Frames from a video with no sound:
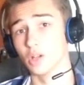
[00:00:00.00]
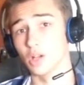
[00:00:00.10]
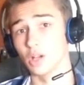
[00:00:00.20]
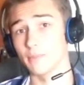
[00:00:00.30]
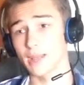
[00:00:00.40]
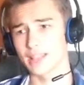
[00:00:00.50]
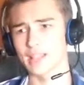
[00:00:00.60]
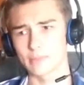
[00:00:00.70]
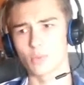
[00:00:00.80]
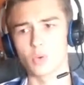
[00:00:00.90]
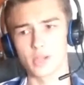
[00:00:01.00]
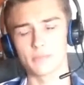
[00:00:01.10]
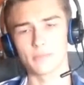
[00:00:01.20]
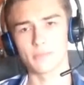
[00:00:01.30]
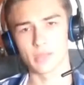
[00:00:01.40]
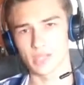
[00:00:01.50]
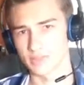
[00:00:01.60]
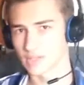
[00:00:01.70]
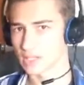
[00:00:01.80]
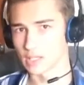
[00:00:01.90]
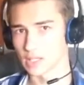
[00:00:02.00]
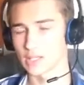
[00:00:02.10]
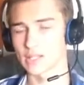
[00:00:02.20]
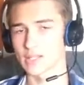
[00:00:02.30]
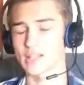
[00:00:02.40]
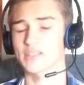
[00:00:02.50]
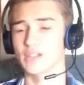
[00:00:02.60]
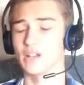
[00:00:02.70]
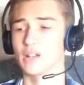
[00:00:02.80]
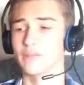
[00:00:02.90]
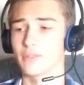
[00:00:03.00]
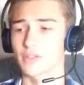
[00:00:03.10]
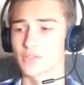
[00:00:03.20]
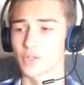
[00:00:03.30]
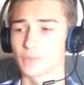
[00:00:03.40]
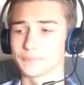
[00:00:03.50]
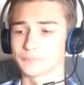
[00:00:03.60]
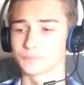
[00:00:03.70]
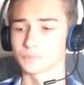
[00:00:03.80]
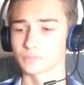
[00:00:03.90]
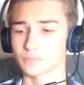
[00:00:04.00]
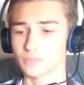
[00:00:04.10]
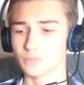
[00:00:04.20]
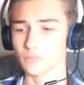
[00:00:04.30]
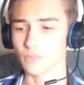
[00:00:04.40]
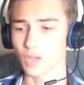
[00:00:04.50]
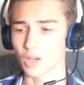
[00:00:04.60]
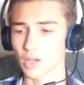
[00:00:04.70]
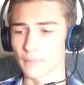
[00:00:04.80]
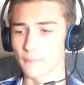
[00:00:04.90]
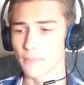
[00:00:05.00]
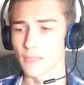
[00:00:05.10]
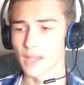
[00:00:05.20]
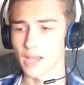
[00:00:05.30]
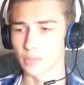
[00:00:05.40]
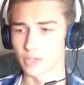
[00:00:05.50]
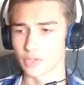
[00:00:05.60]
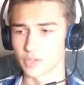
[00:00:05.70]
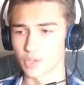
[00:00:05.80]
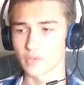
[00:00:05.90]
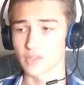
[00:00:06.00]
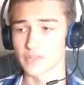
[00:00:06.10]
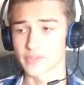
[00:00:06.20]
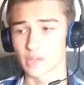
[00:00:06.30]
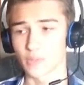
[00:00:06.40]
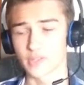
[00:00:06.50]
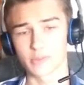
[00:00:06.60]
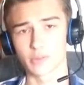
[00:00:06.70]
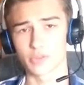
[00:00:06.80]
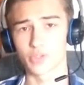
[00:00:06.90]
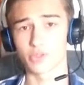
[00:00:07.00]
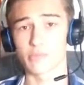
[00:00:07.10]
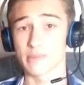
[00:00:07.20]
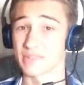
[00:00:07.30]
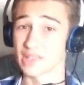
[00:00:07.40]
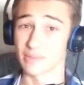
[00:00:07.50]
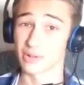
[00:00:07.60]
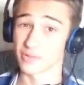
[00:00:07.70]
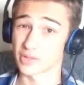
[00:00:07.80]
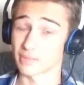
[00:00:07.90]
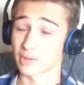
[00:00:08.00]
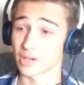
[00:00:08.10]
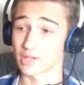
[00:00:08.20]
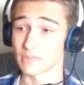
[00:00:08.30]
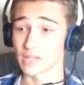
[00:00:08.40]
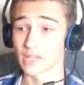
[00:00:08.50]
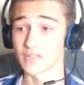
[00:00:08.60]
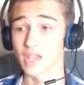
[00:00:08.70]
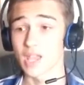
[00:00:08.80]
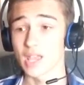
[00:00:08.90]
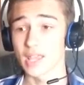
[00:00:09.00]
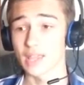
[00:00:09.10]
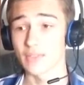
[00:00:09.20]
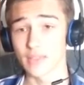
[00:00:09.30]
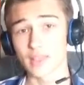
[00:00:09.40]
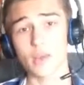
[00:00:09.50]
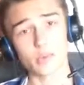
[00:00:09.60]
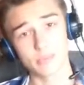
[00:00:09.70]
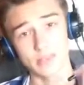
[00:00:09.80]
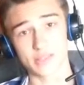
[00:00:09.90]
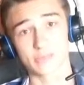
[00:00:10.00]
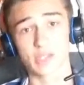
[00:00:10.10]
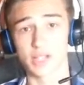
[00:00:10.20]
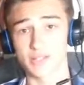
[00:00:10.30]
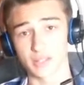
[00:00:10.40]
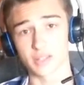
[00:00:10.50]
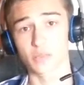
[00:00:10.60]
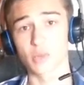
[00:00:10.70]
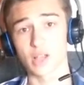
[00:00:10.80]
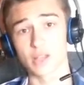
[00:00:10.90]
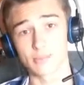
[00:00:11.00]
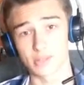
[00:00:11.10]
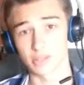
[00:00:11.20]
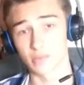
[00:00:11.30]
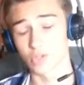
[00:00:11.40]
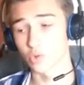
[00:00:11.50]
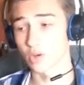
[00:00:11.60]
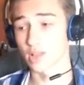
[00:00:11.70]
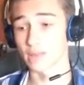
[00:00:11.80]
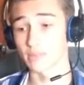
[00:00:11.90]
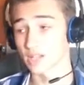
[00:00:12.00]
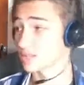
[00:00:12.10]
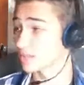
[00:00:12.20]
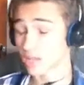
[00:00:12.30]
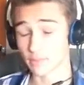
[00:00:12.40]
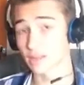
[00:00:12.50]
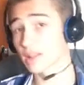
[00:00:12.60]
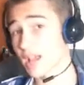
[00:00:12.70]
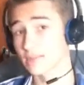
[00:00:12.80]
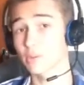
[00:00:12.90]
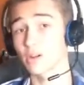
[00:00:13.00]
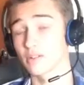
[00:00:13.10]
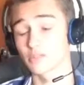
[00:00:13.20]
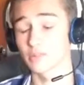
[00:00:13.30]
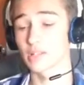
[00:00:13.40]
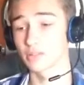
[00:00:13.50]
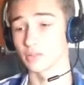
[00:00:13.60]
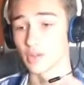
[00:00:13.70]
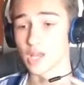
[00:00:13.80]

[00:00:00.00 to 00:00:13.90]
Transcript: at that point because they didn't test it enough. And so I would do things that I wasn't supposed to and maybe skipped over some parts, because then that would mess up the cutscenes as well and mess up the storyline. Because on my last part of the playthrough,